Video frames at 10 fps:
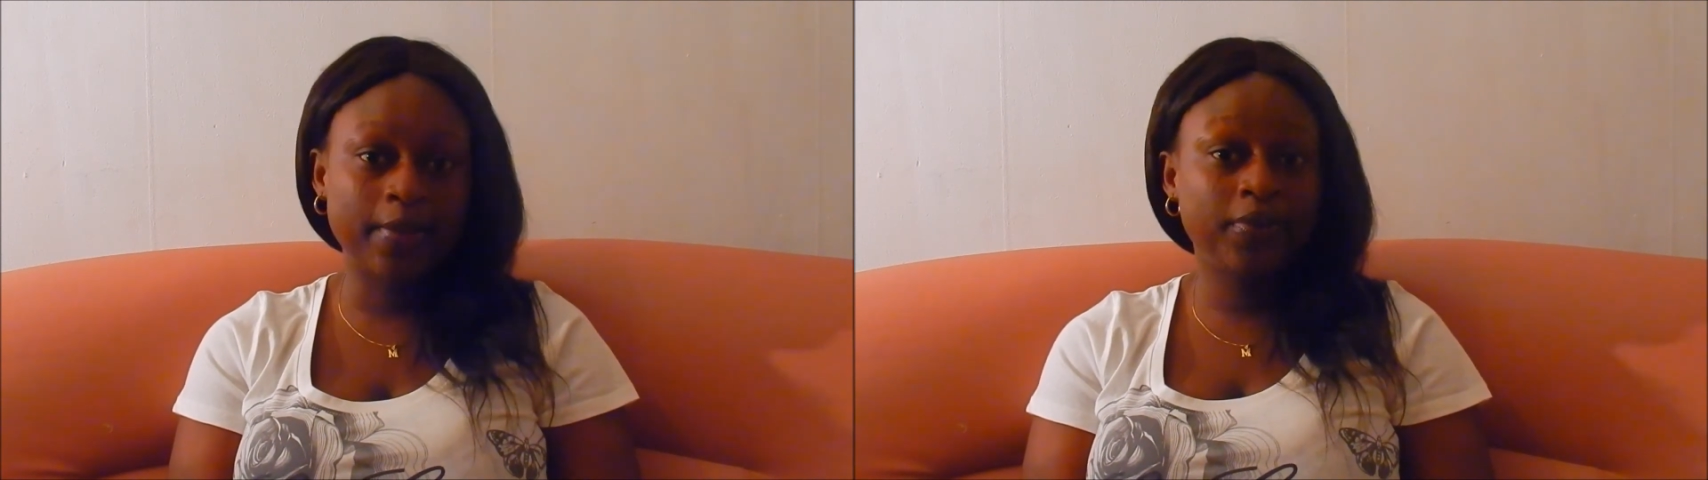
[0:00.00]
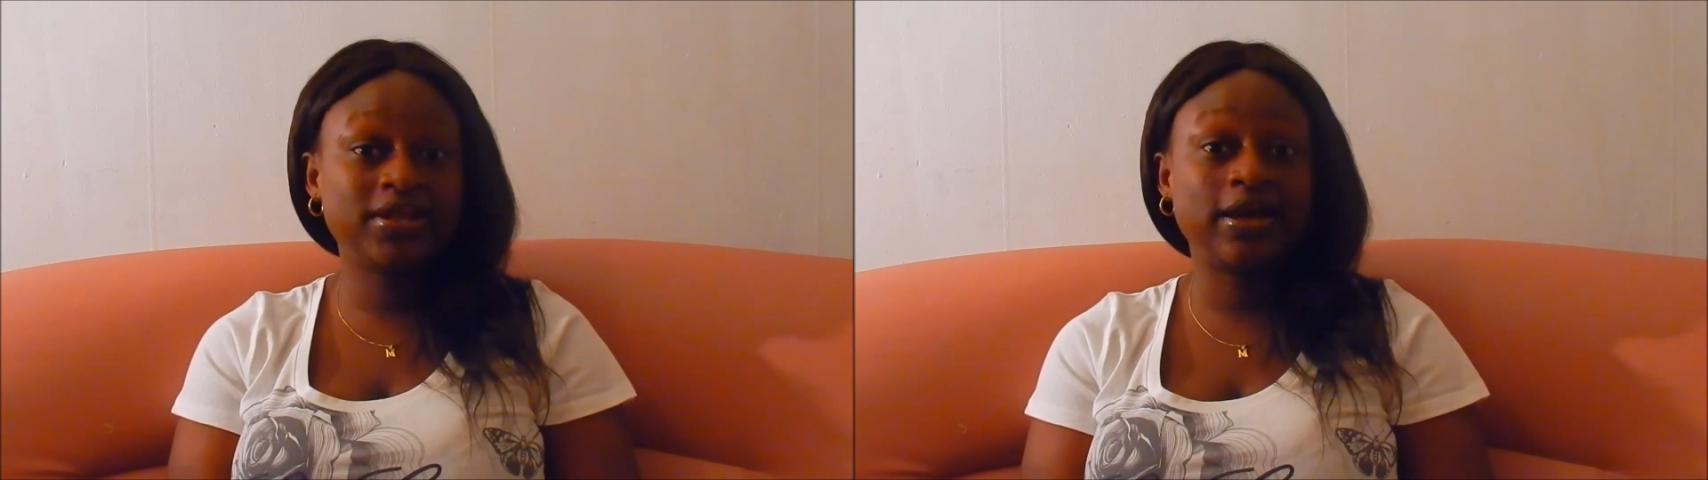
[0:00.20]

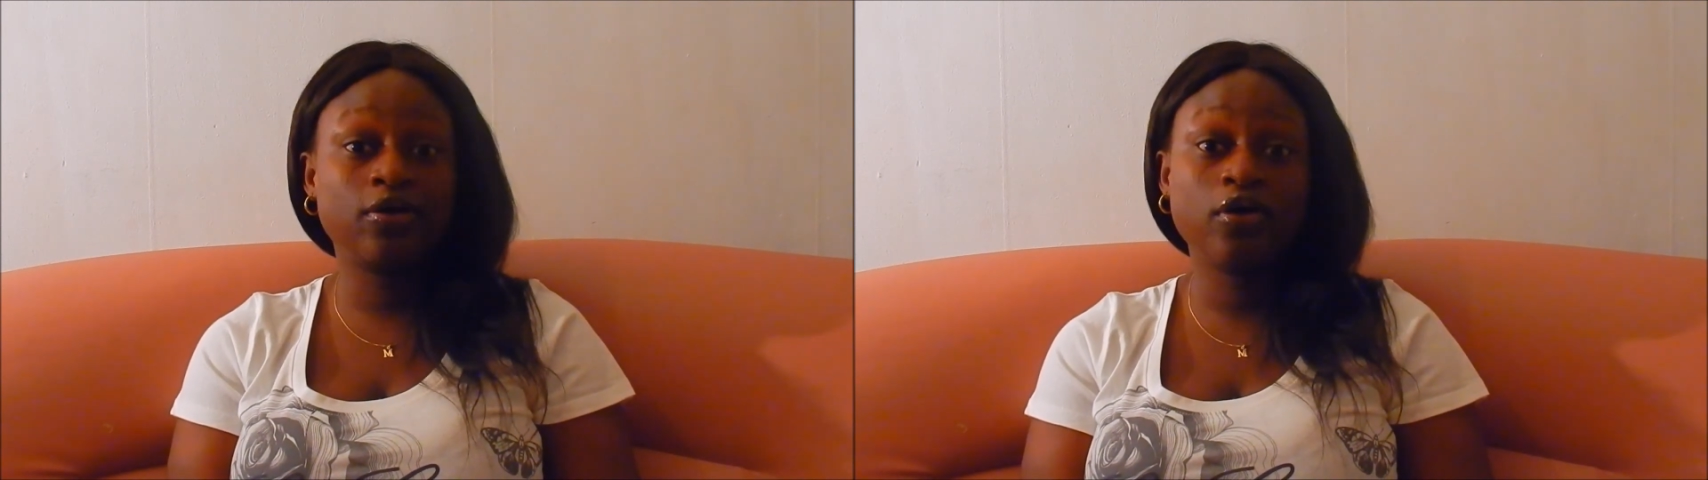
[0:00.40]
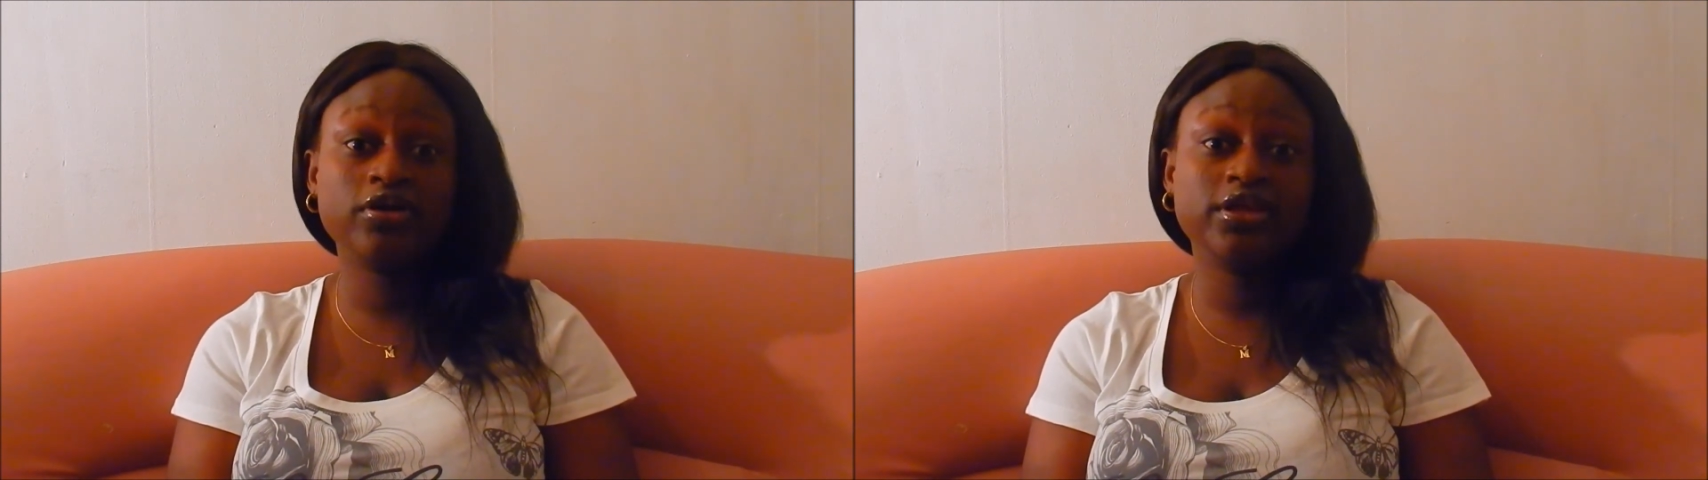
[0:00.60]
I pray
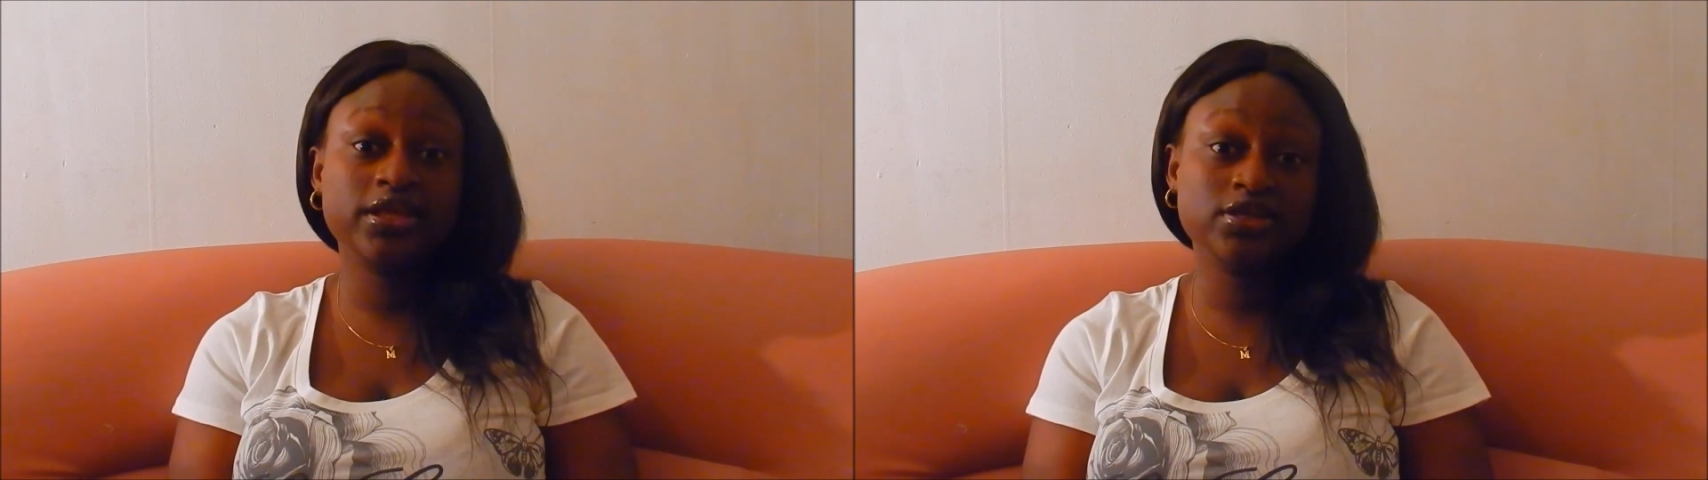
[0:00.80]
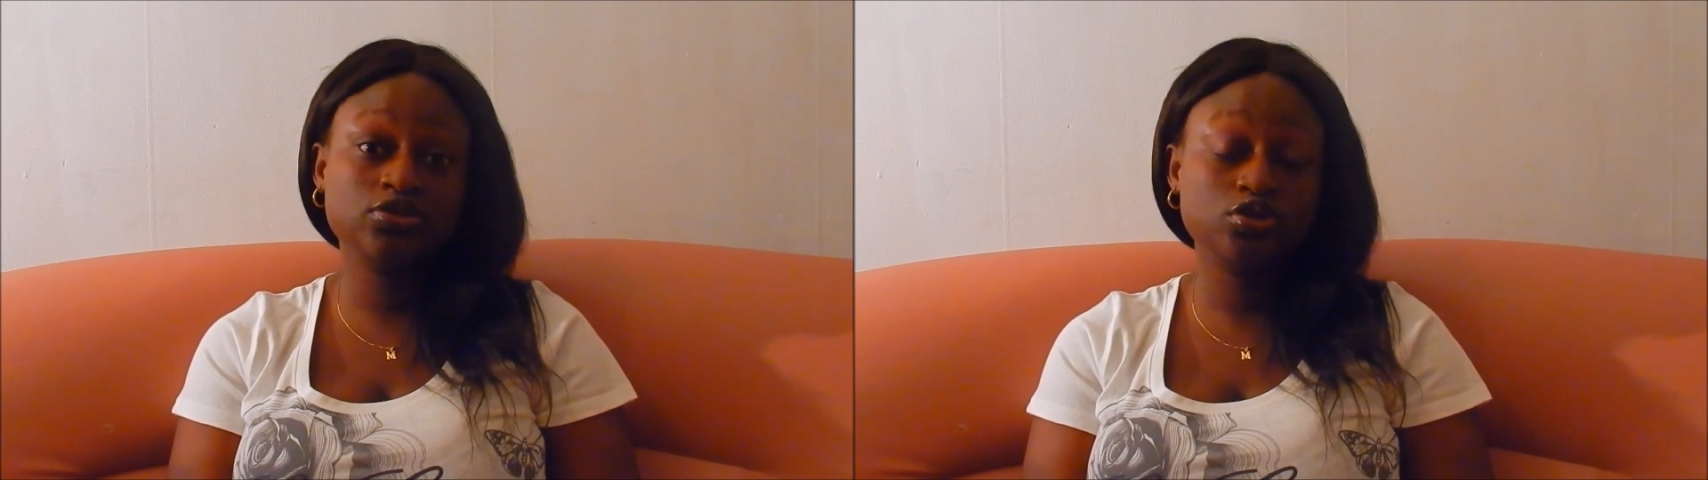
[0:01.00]
that God
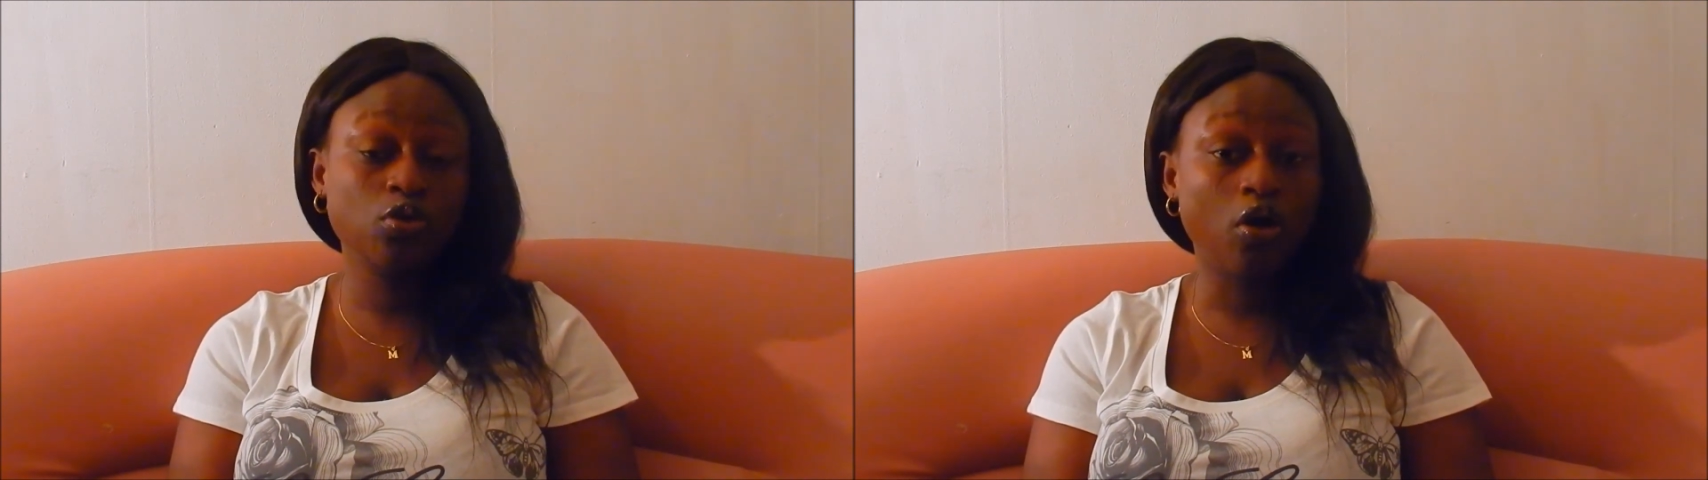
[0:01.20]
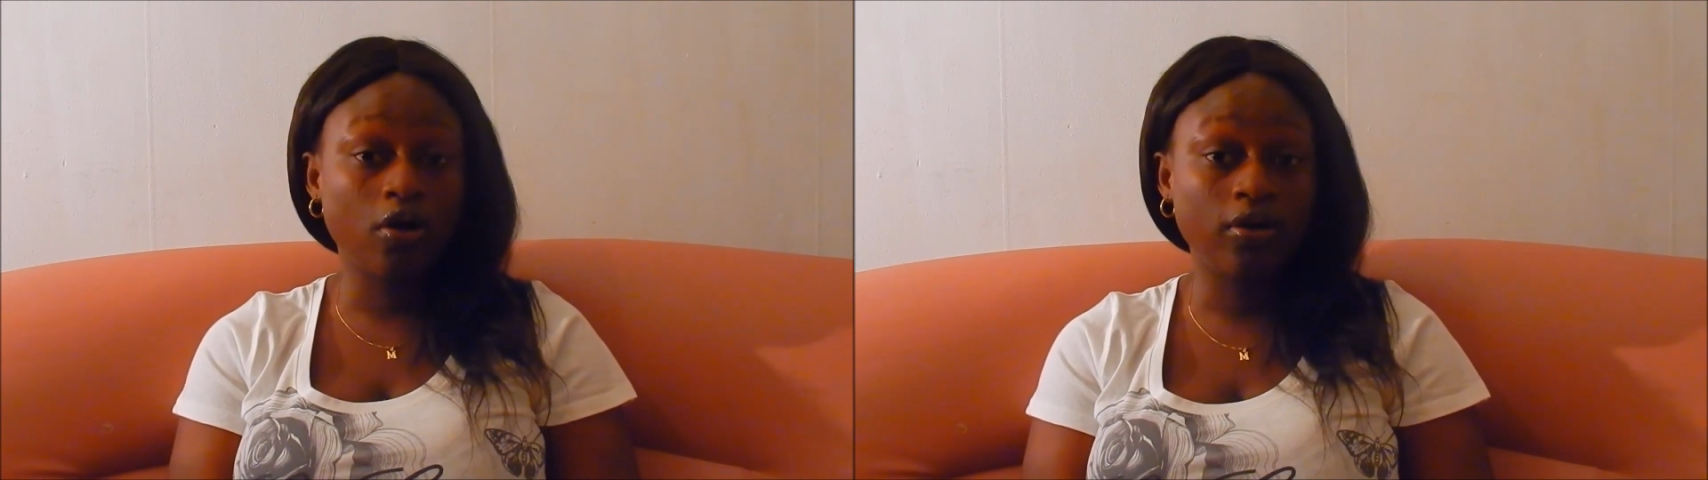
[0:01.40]
heals
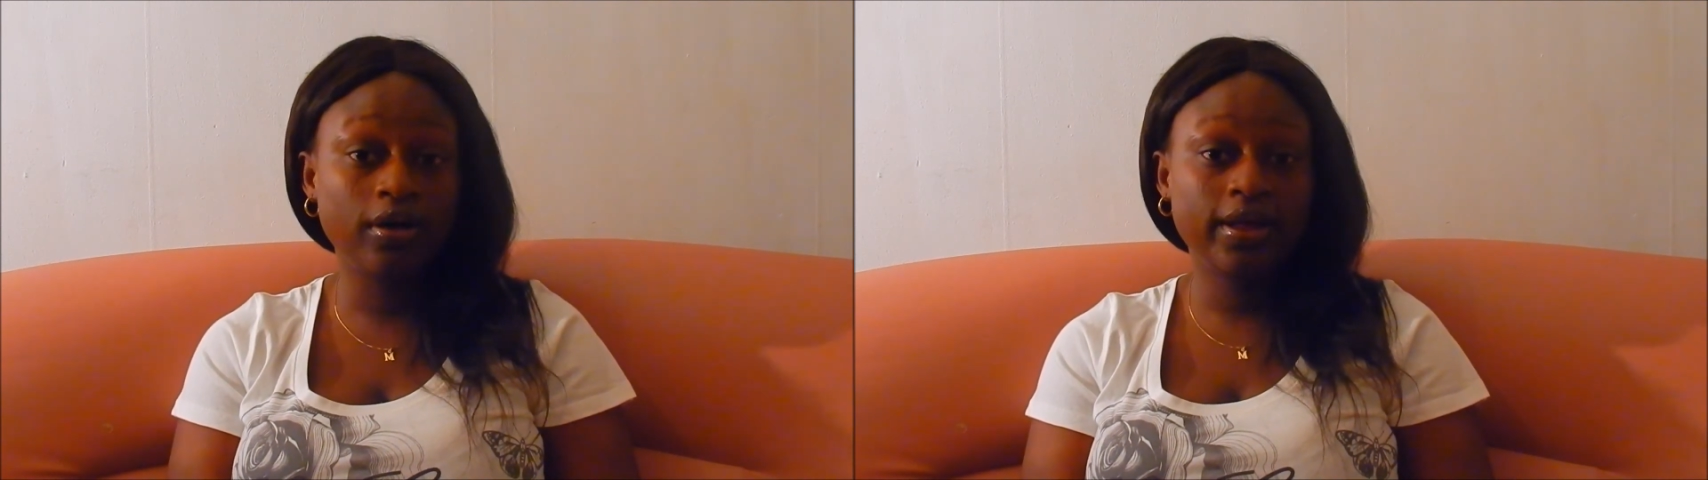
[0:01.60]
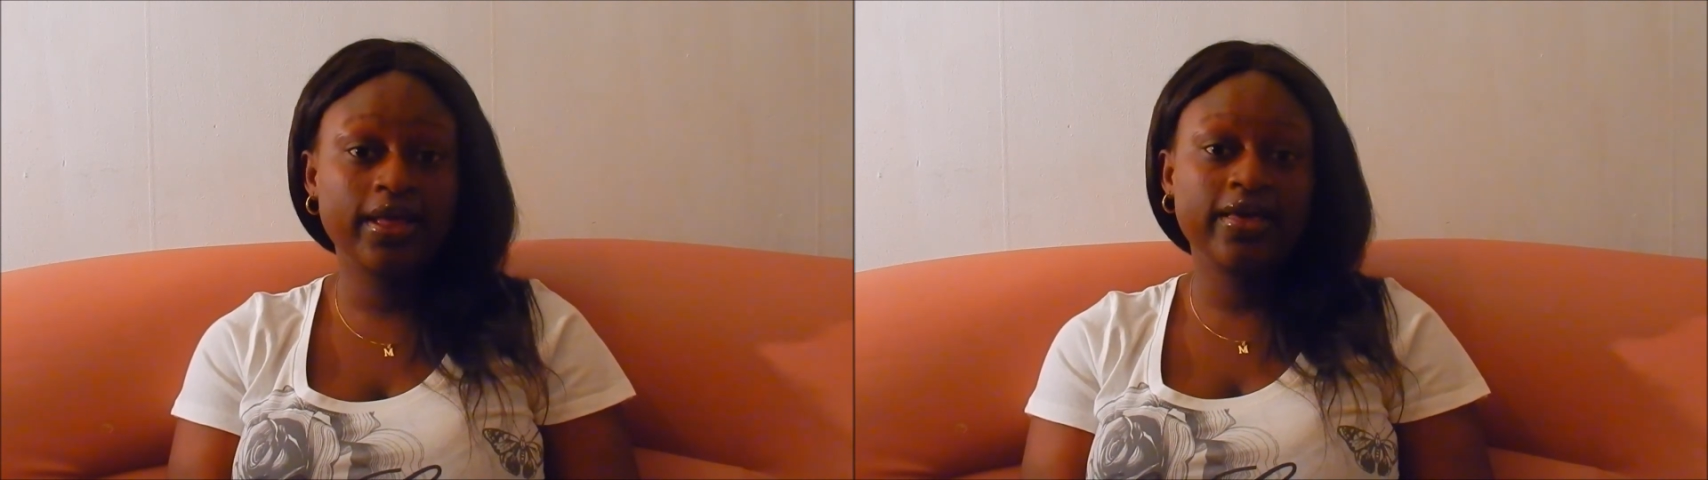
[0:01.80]
you all.